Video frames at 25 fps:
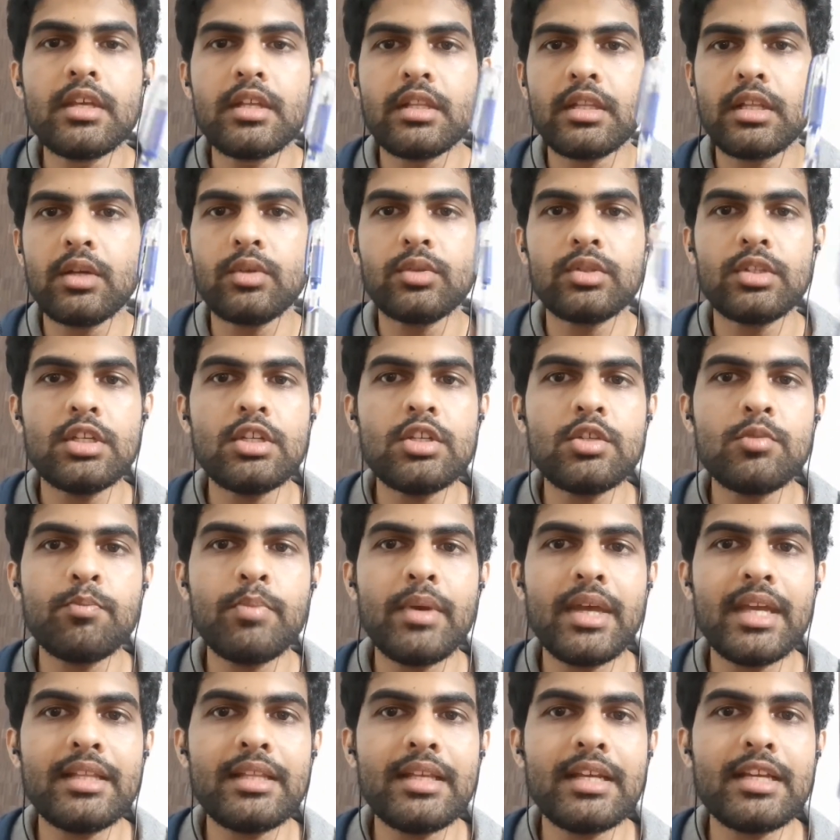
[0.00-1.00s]
Now this
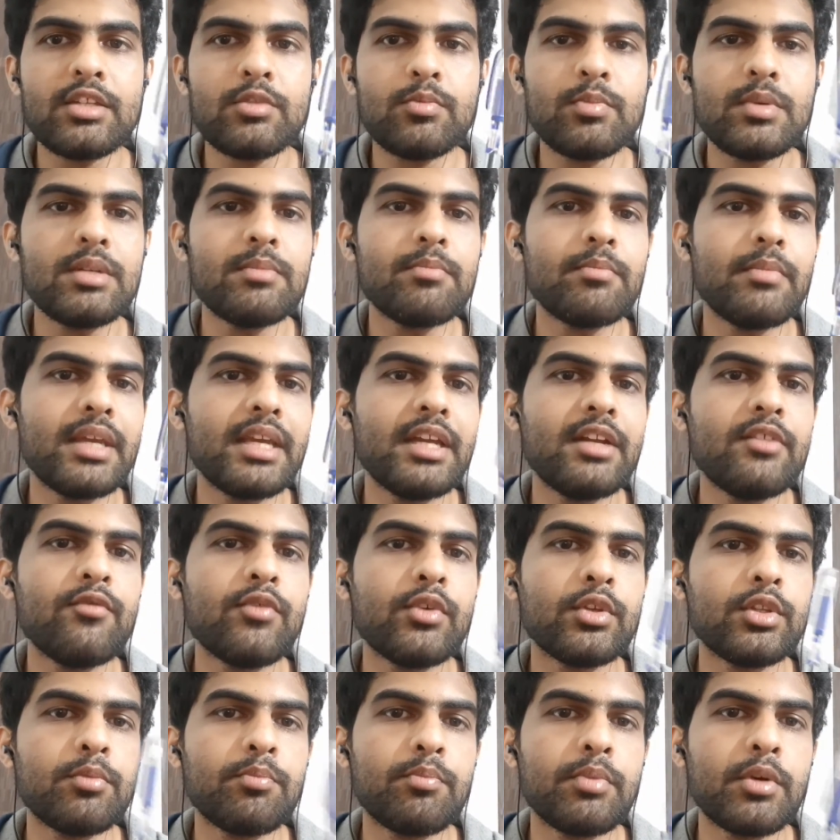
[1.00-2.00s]
pen has been made
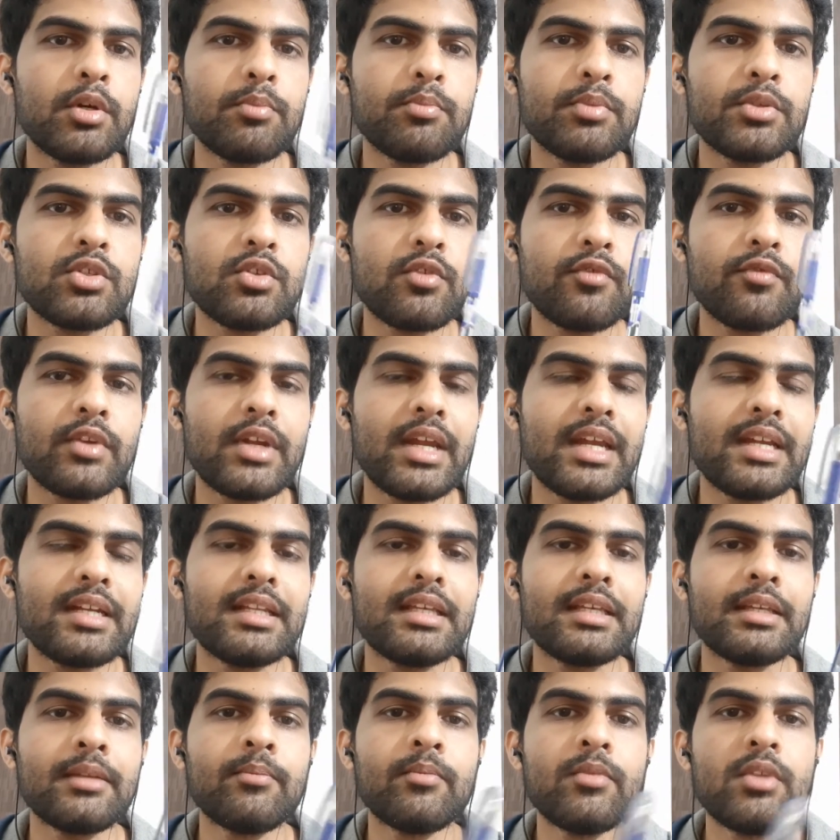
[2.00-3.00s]
for the purpose of
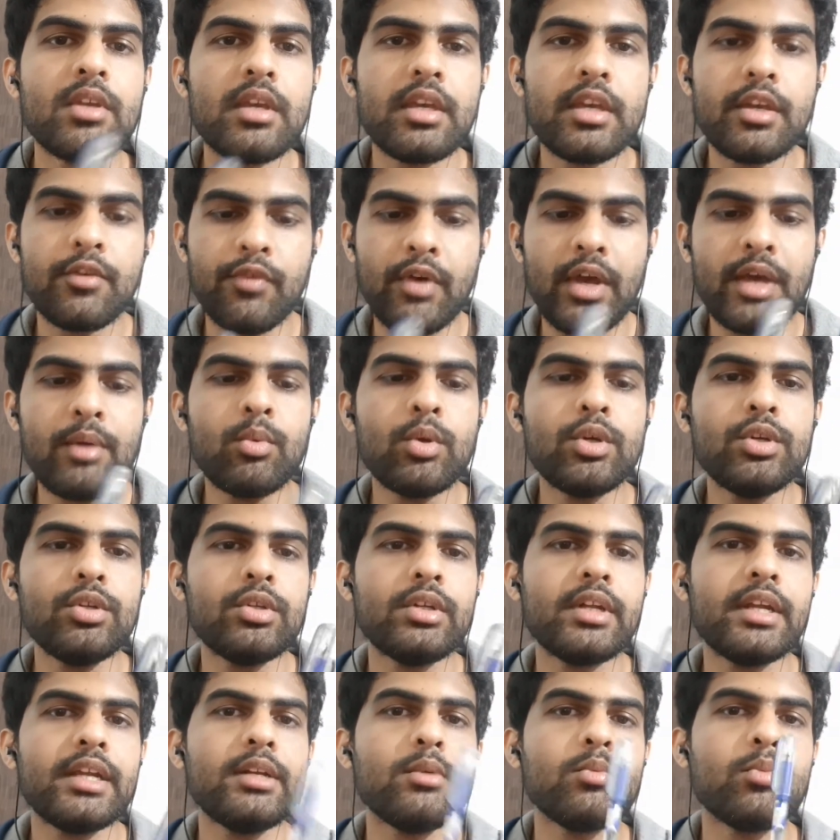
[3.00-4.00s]
writing. If I want to
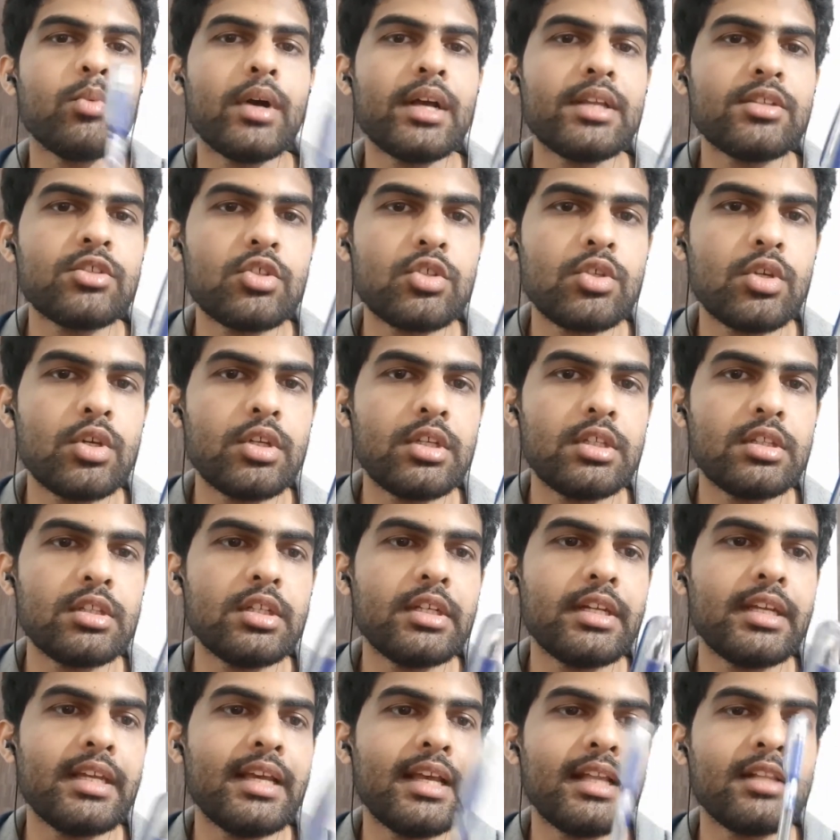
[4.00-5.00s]
write once during the
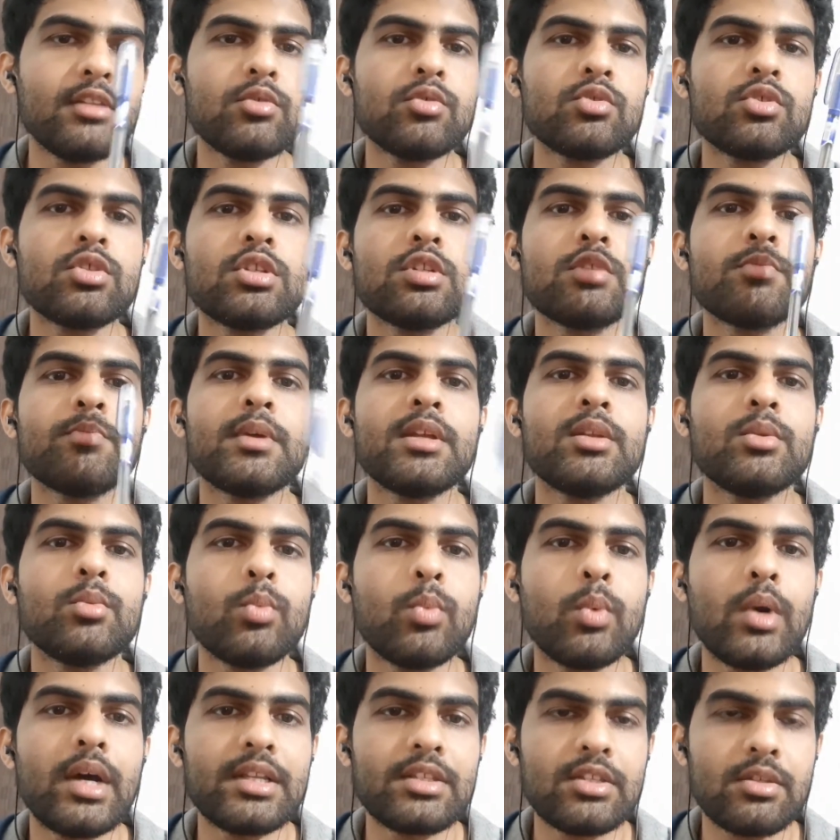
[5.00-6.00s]
day, I'll use this
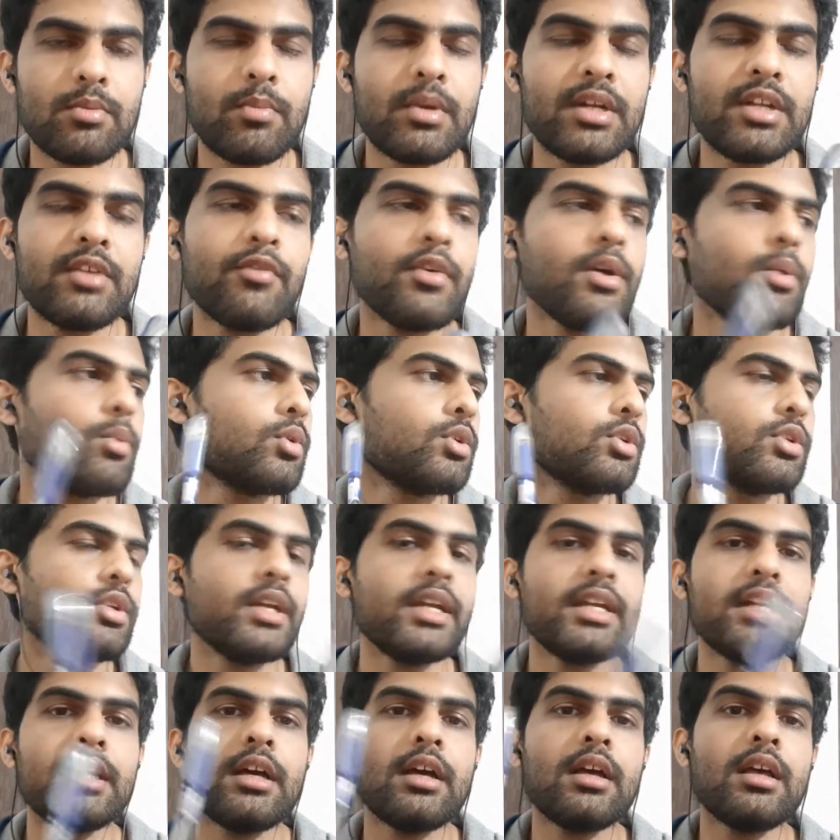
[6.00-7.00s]
pen once. But if I want to
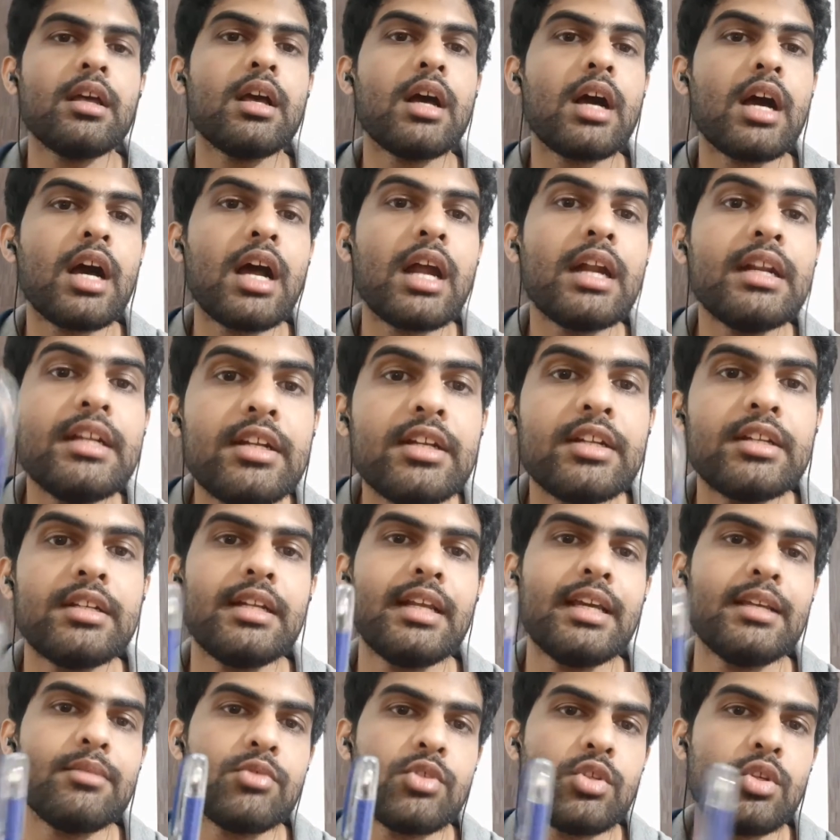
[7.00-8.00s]
write 100
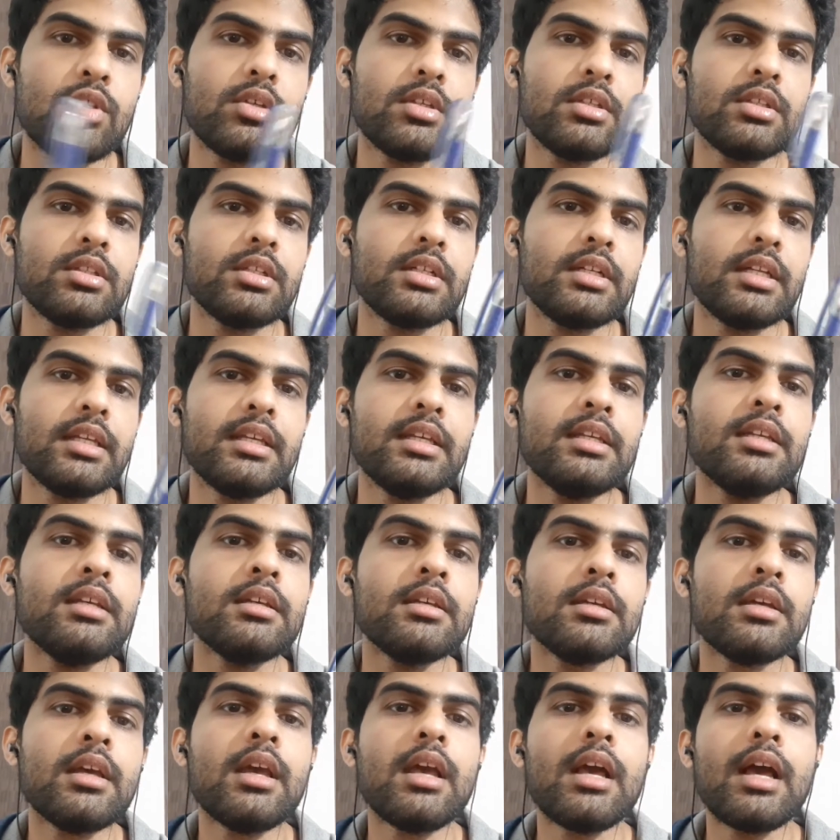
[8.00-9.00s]
times during the day,
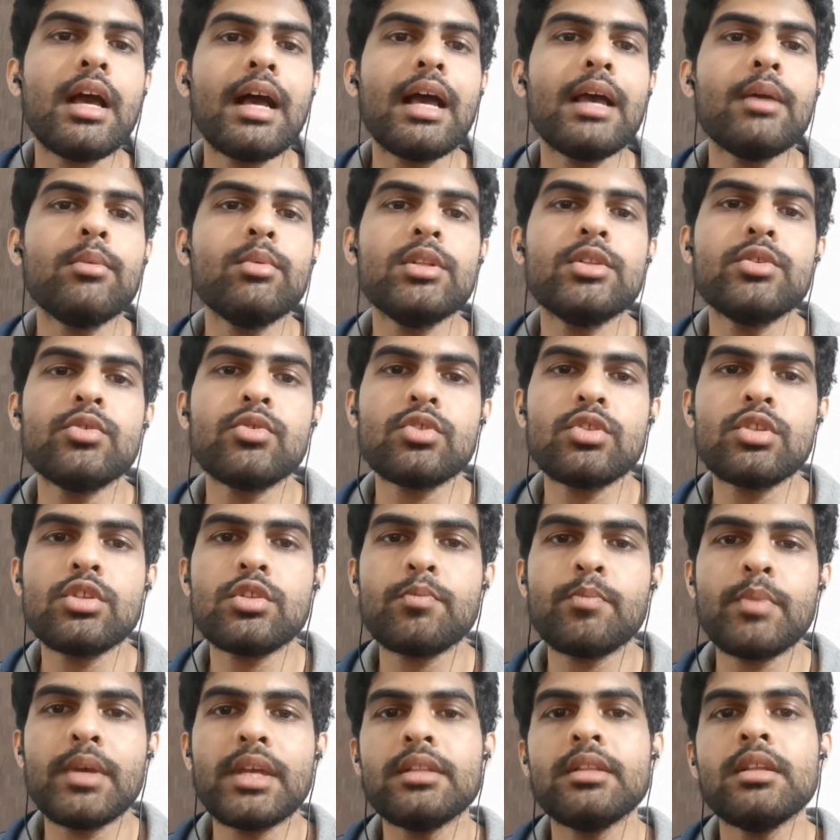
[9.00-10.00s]
I will use this
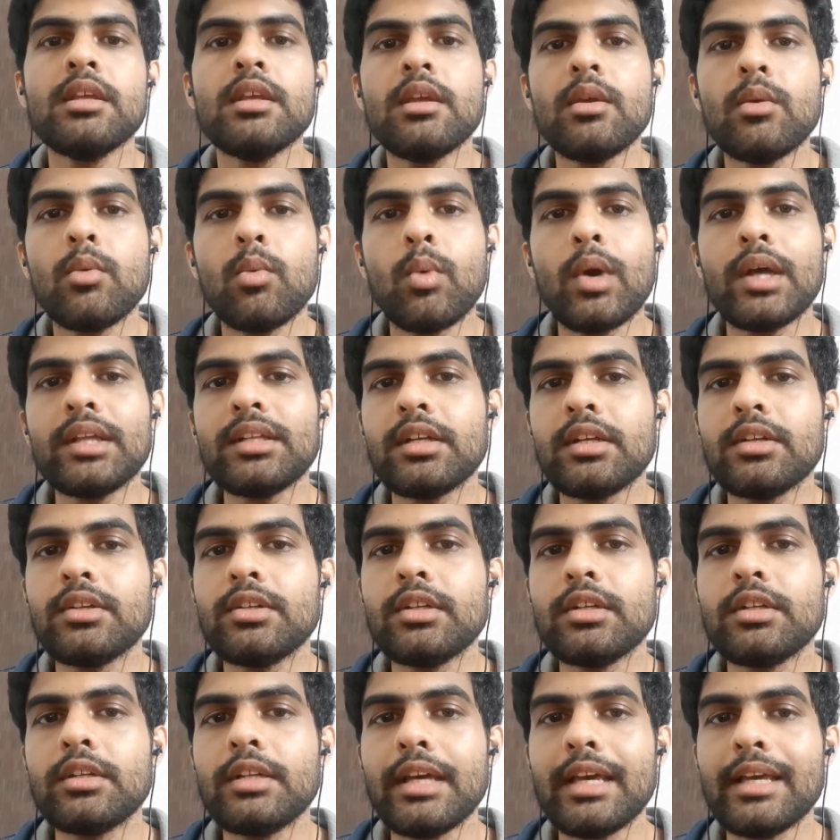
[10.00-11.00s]
pen
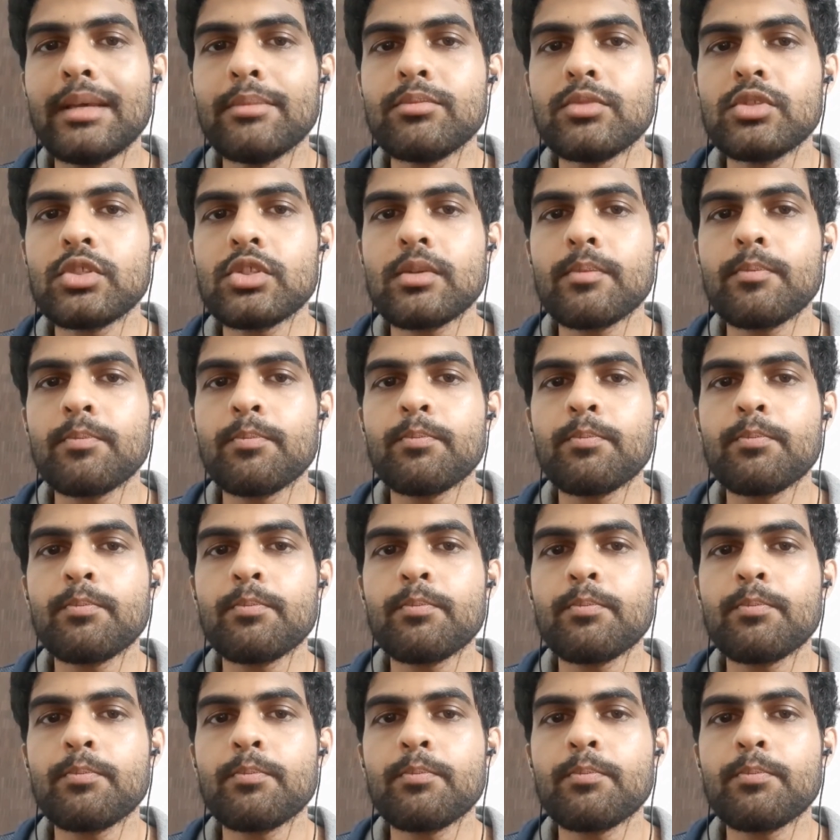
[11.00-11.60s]
100 times.